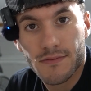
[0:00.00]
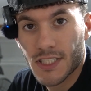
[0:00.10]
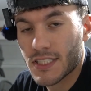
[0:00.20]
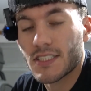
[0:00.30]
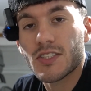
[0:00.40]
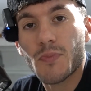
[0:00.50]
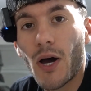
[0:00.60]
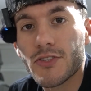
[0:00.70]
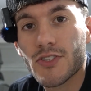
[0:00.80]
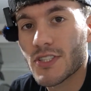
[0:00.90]
This isn't
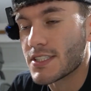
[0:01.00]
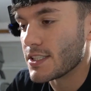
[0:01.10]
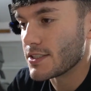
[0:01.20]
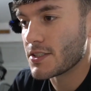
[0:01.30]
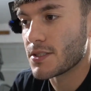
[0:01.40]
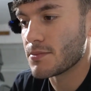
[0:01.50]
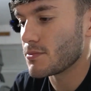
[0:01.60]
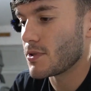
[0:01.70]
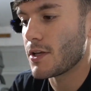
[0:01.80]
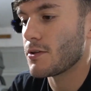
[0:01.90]
sponsored. This
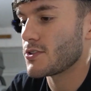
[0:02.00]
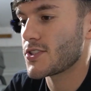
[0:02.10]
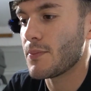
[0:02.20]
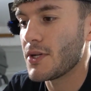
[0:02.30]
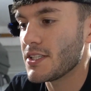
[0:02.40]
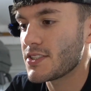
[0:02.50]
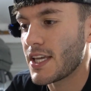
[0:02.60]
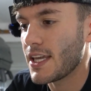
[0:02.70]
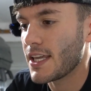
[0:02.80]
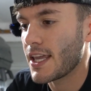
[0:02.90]
isn't somebody
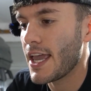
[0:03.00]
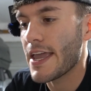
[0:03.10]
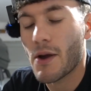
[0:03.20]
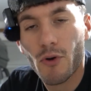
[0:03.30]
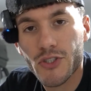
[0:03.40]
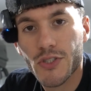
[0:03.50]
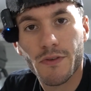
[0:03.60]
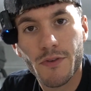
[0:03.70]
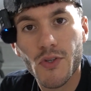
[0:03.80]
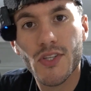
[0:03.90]
saying, hey, I want you to
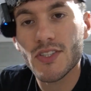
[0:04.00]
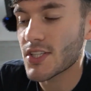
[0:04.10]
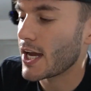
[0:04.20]
review this.